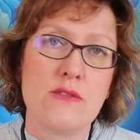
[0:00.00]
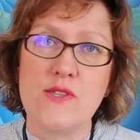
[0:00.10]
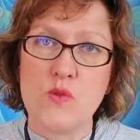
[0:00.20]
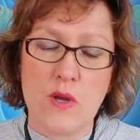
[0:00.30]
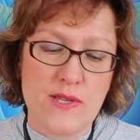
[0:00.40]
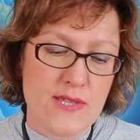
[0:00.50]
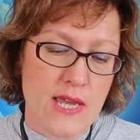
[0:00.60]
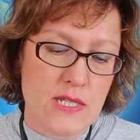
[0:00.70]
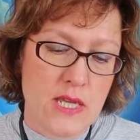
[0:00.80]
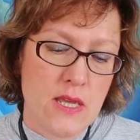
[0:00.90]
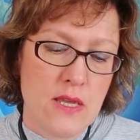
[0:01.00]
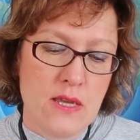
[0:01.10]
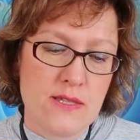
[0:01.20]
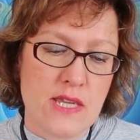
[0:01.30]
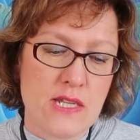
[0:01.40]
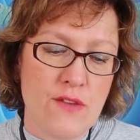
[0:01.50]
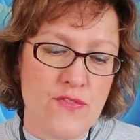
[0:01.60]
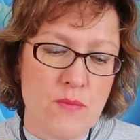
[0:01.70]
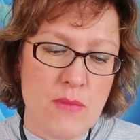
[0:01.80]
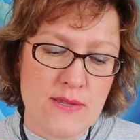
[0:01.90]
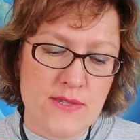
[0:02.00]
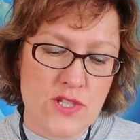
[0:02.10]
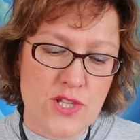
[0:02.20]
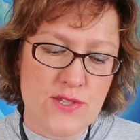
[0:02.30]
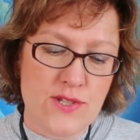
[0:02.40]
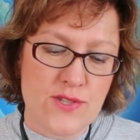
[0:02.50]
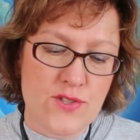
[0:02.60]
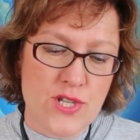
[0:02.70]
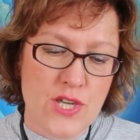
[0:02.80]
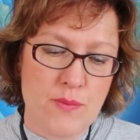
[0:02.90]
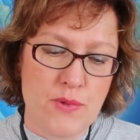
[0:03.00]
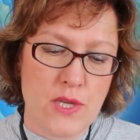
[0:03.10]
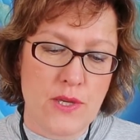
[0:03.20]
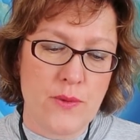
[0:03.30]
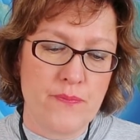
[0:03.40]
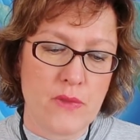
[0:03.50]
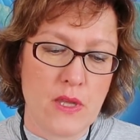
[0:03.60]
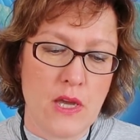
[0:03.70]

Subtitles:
This is what I said. I said, if the messages disturb you,